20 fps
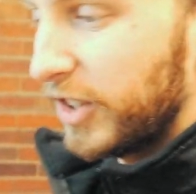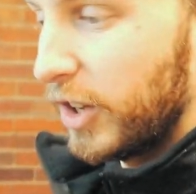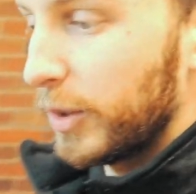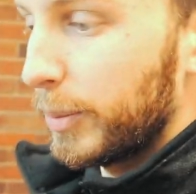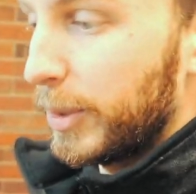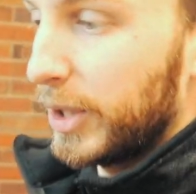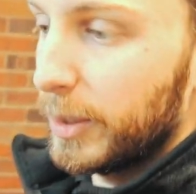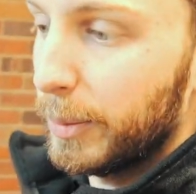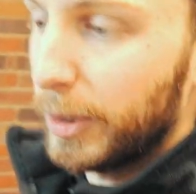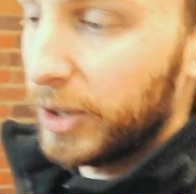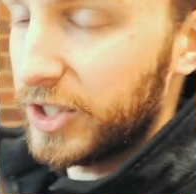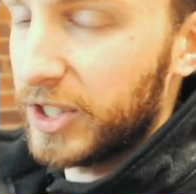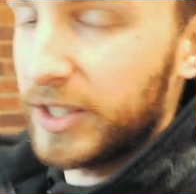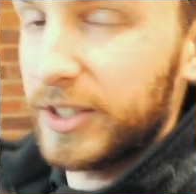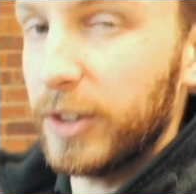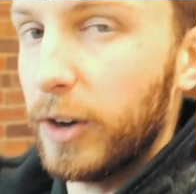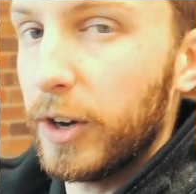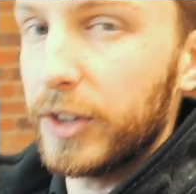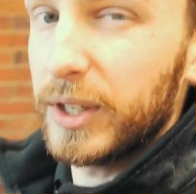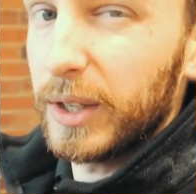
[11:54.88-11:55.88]
not been the most
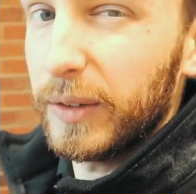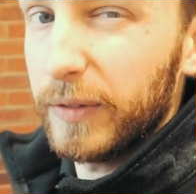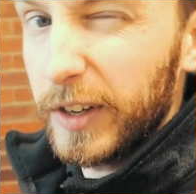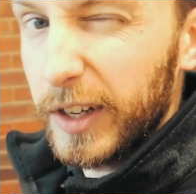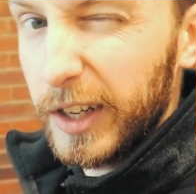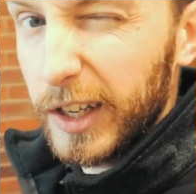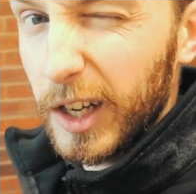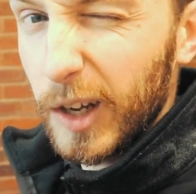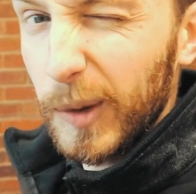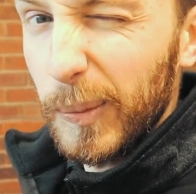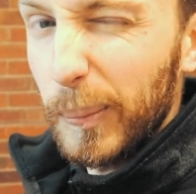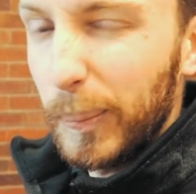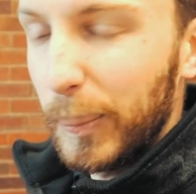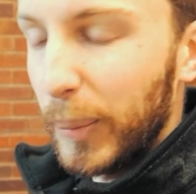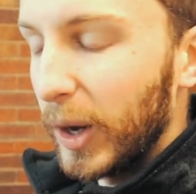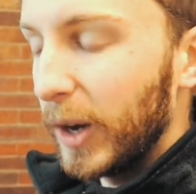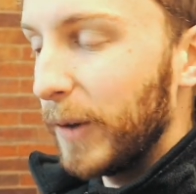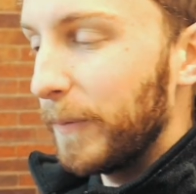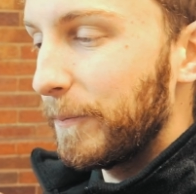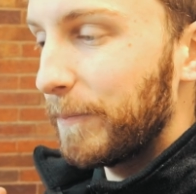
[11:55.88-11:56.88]
exciting video,
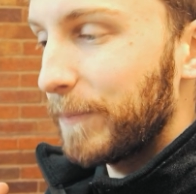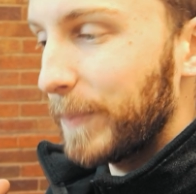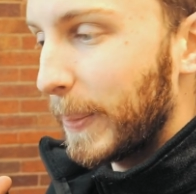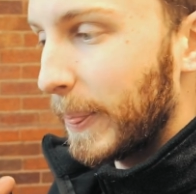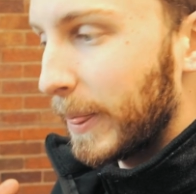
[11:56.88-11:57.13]
but